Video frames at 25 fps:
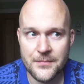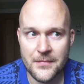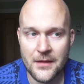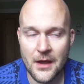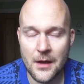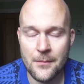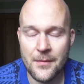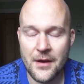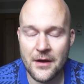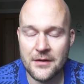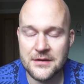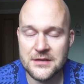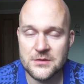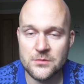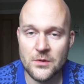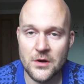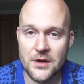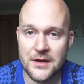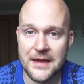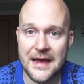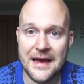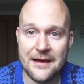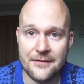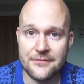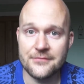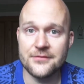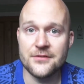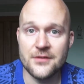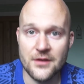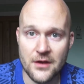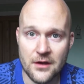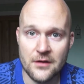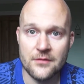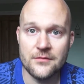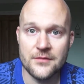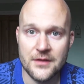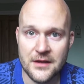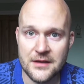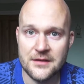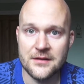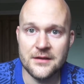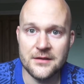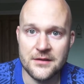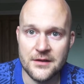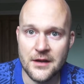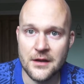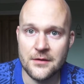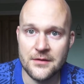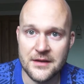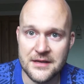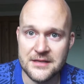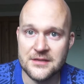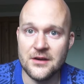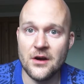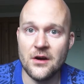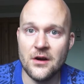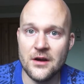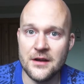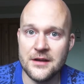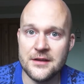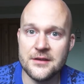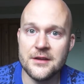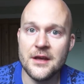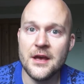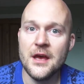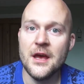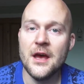about his work after he died,